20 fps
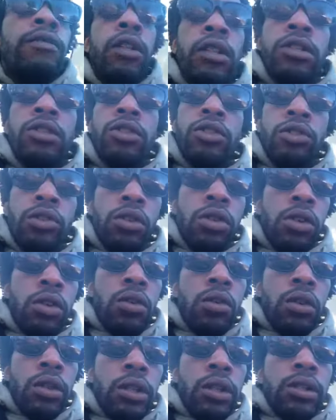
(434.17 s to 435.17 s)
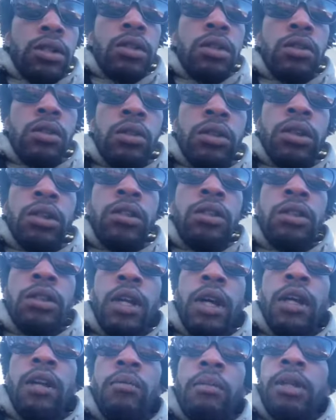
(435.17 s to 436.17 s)
years strong on this
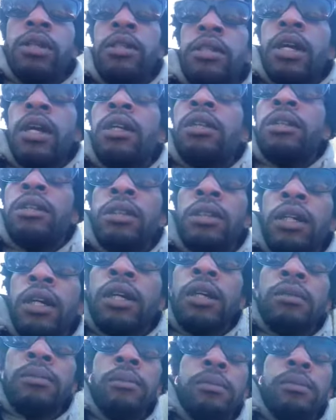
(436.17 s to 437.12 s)
kind of mentality now.